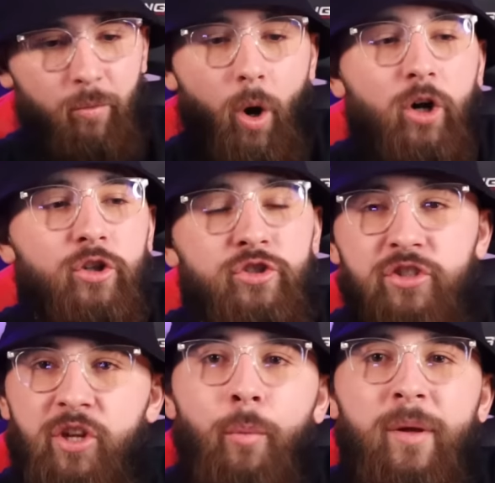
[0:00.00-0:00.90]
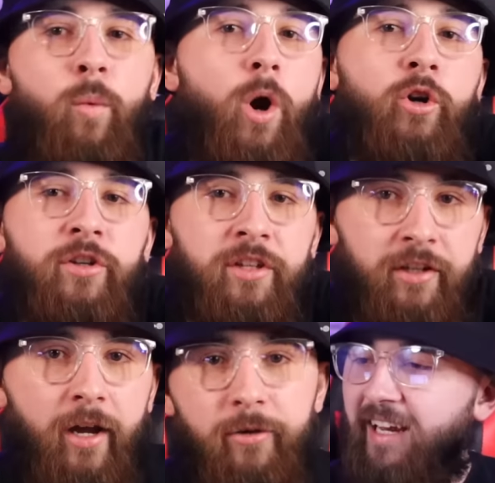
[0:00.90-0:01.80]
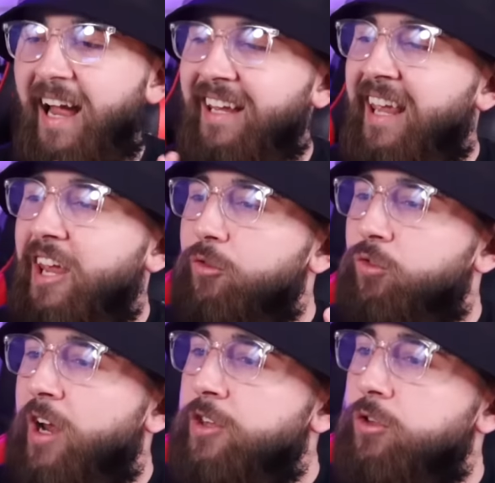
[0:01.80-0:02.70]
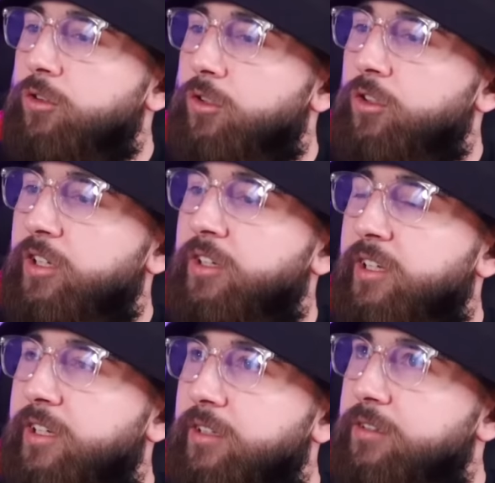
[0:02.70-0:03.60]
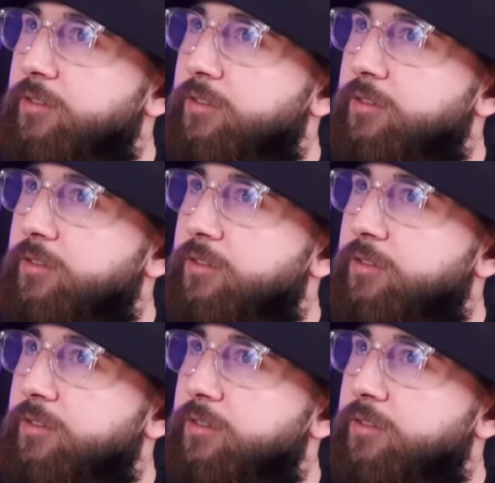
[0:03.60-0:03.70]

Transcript: the words just don't be wording, you know? Like, I can't regularly...